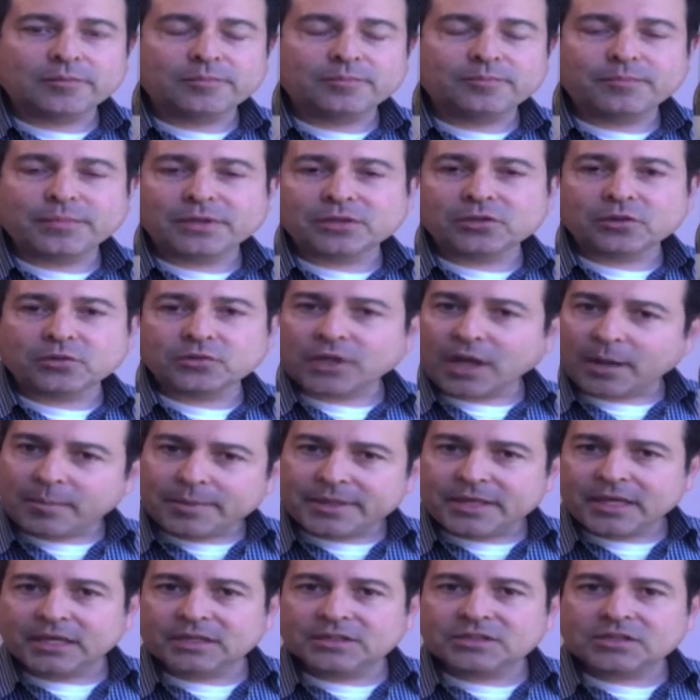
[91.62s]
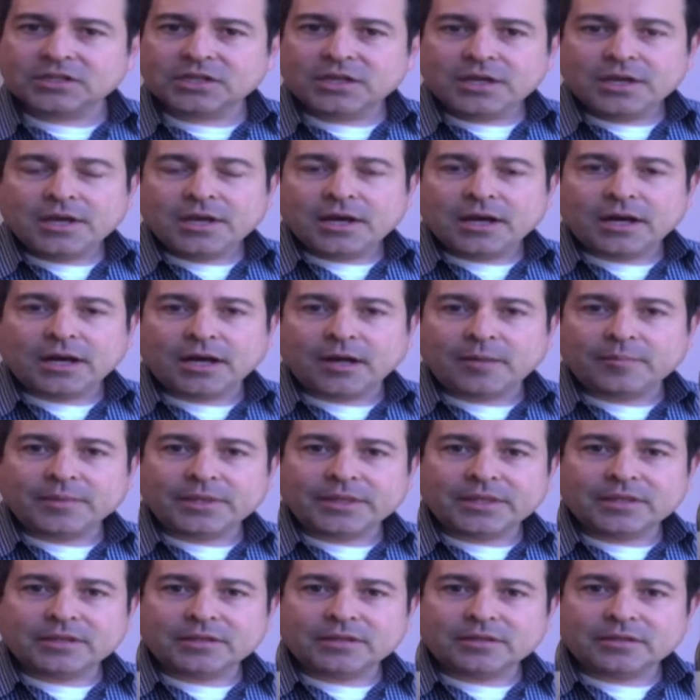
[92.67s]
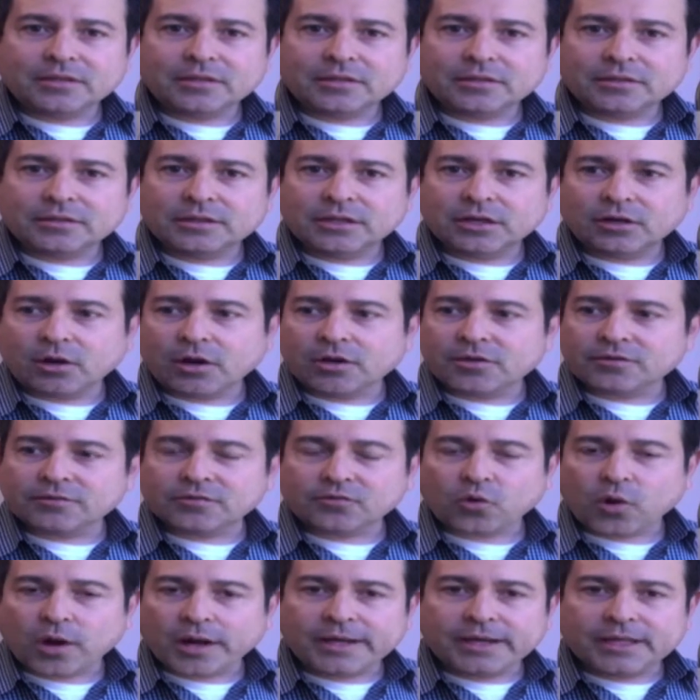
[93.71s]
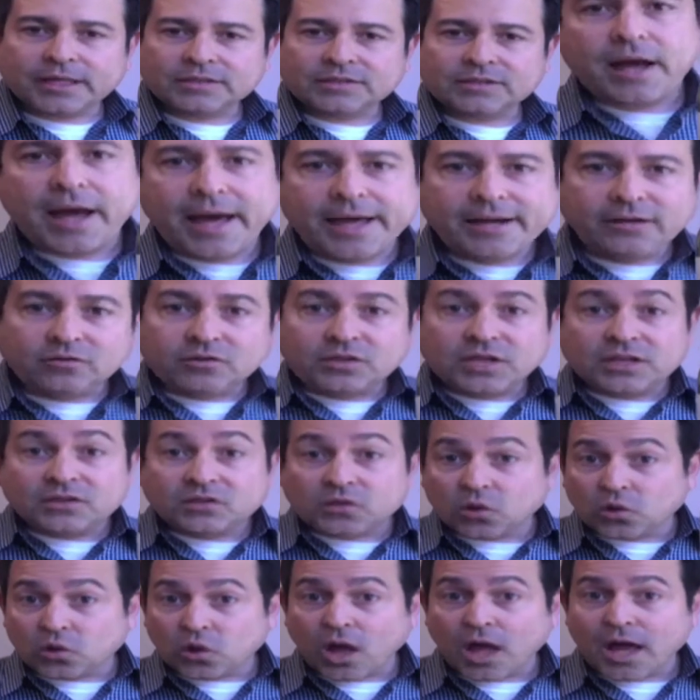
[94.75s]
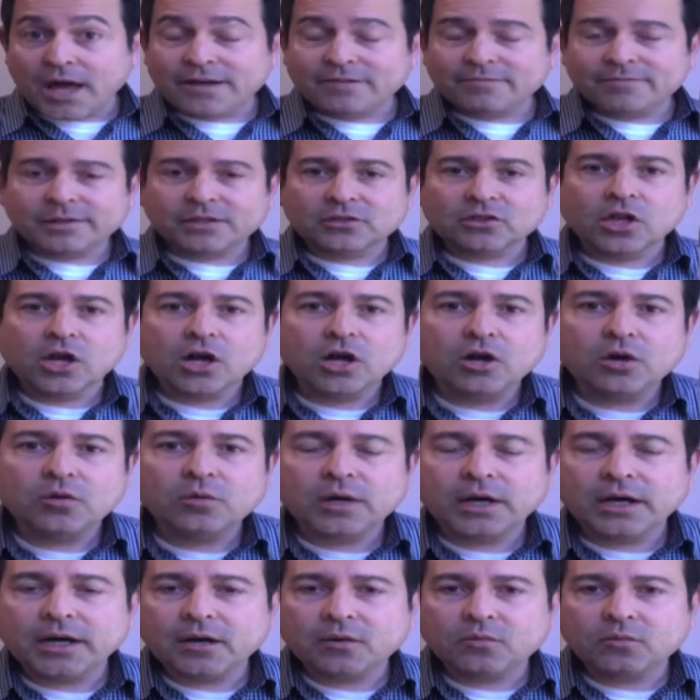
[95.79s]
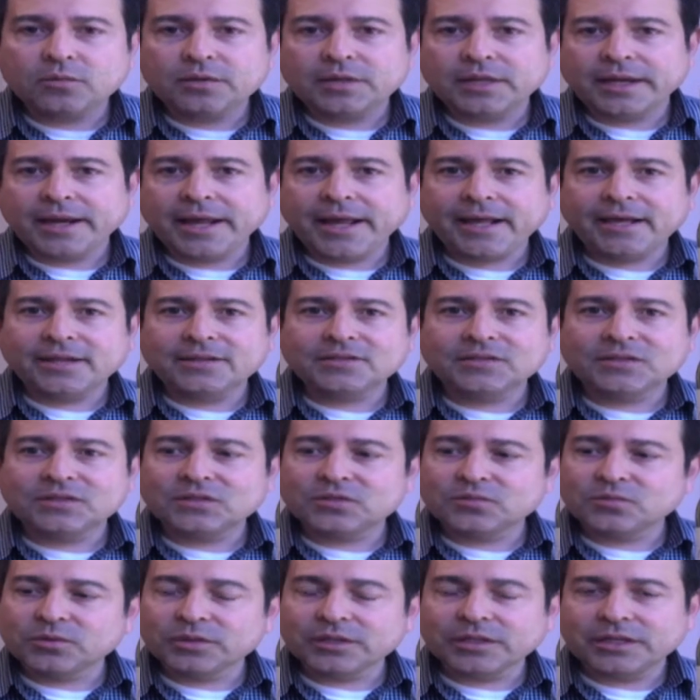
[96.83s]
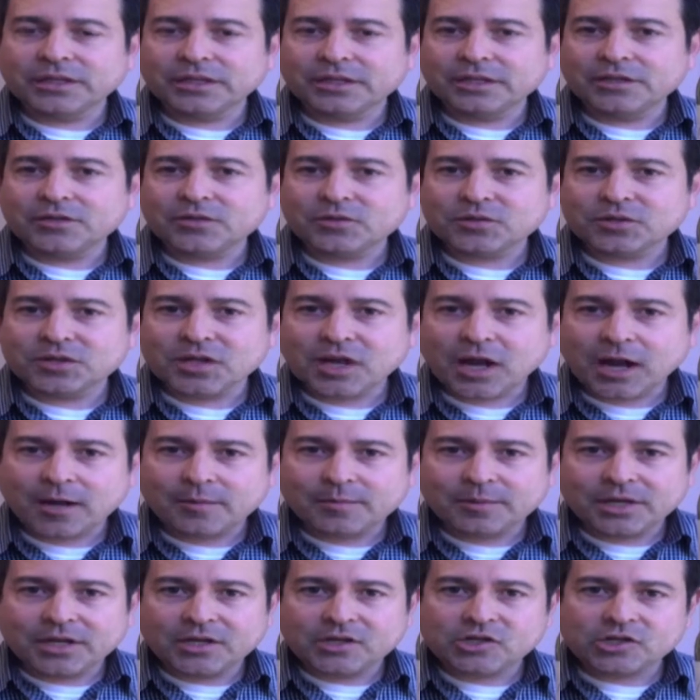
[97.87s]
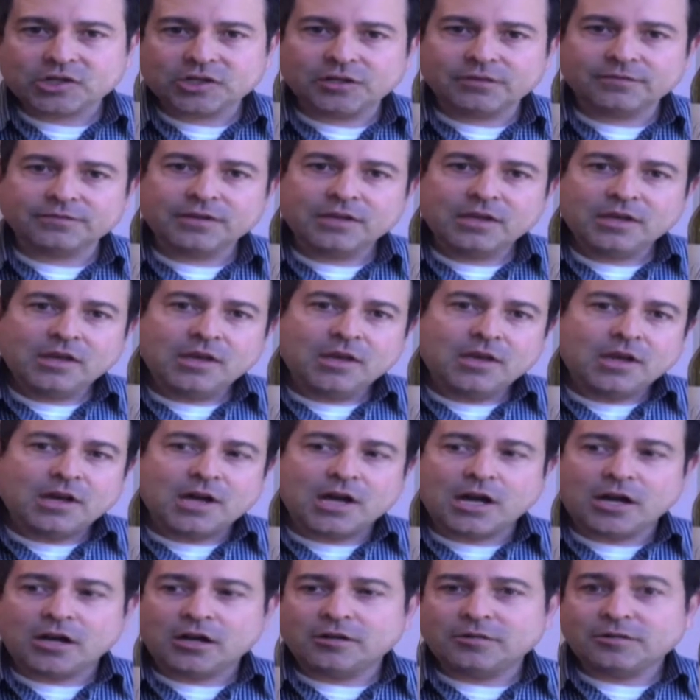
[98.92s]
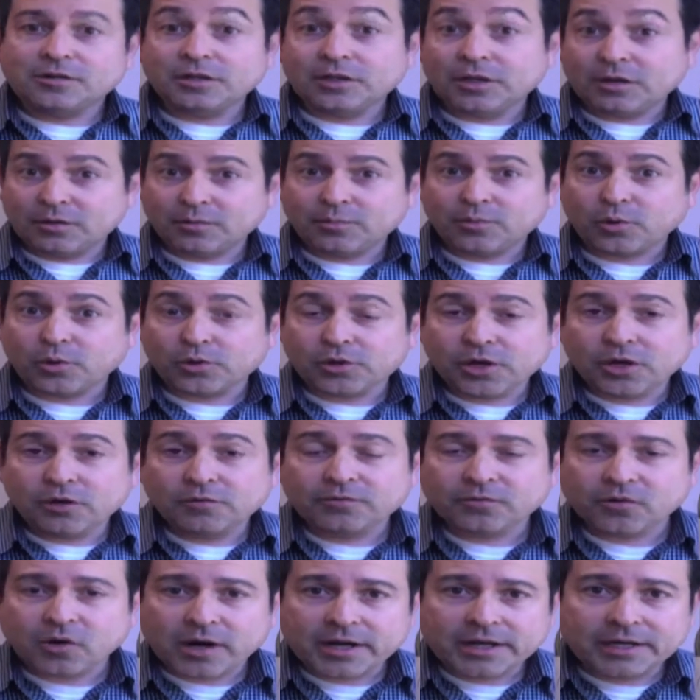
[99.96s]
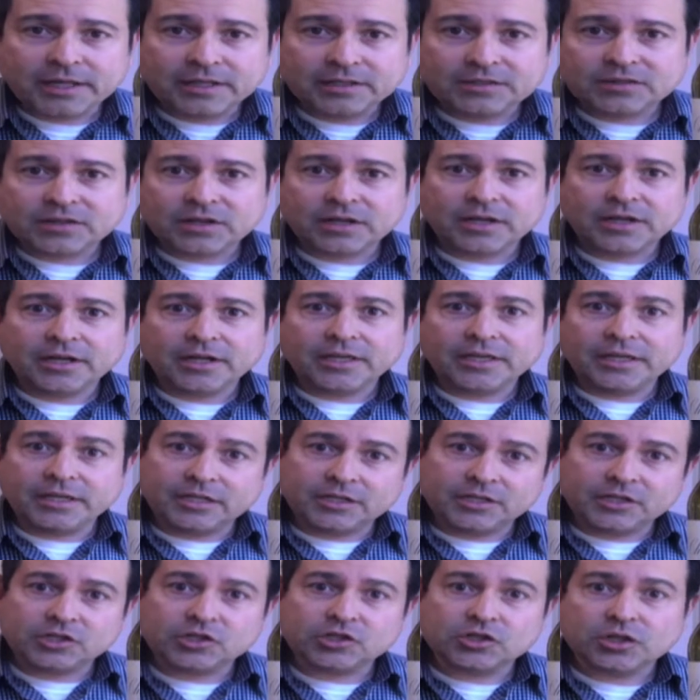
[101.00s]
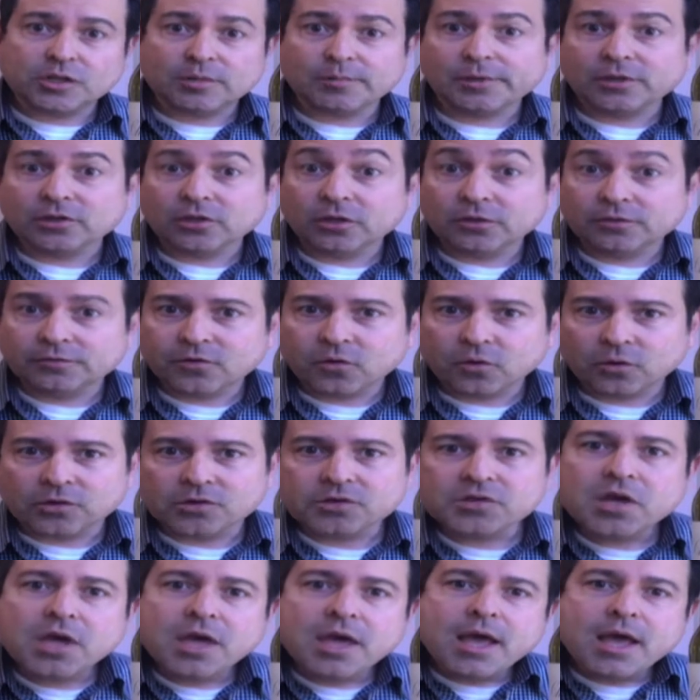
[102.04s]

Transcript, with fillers: Merlot, not because the other varieties. I don't taste a lot of Merlot that has this really interesting combination of, the Bordeaux varieties in addition to the Merlot, of course.